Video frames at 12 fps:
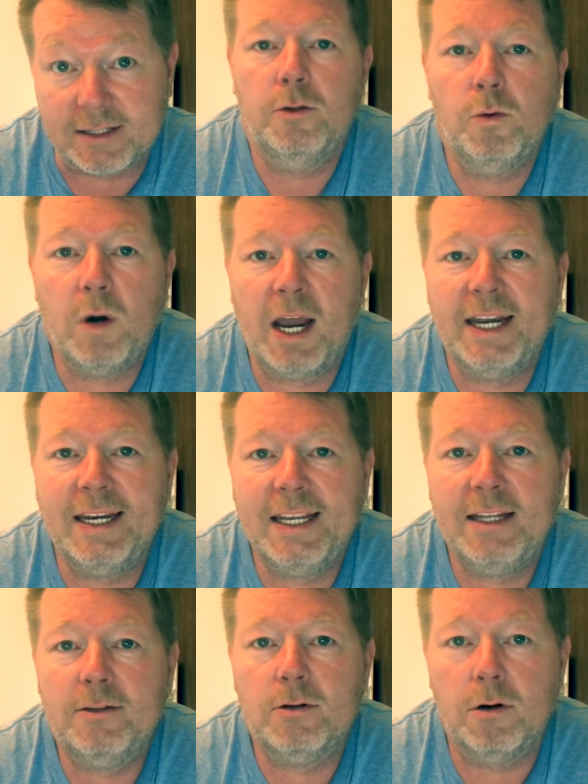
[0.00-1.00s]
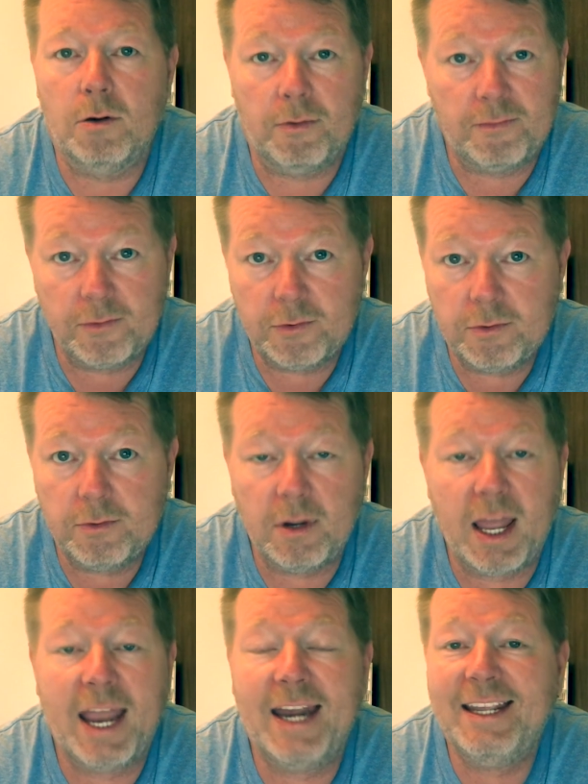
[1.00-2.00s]
Do I need to go through
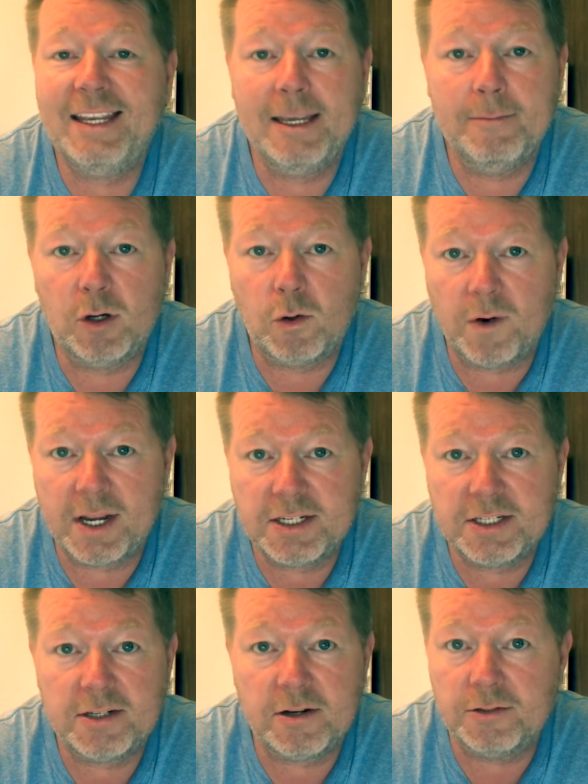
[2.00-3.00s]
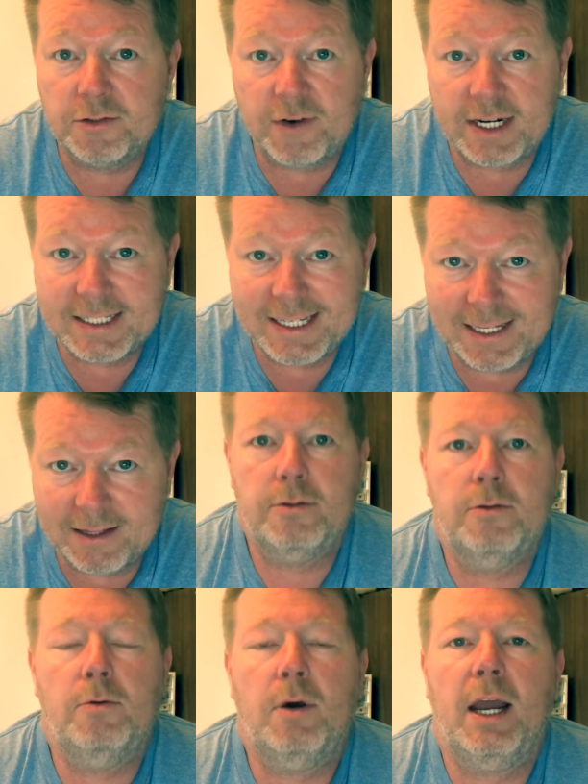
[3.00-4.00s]
any immigration on transit?
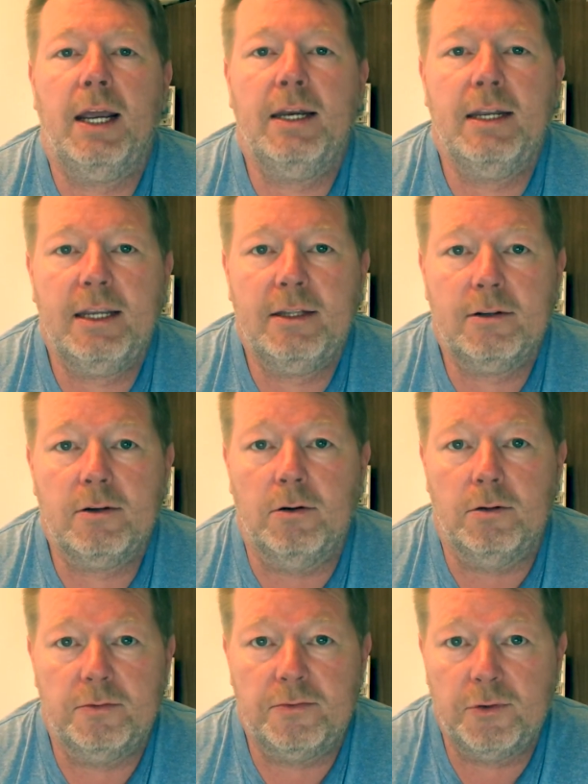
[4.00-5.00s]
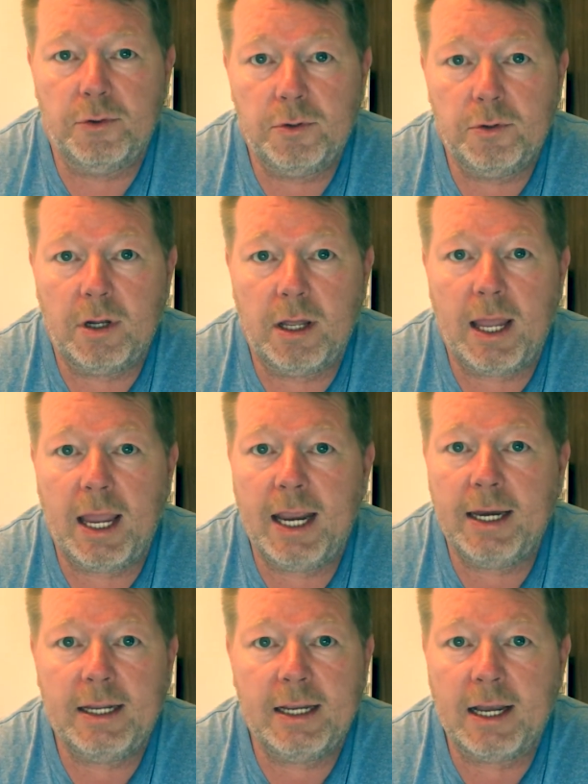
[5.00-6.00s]
Do I need to go through any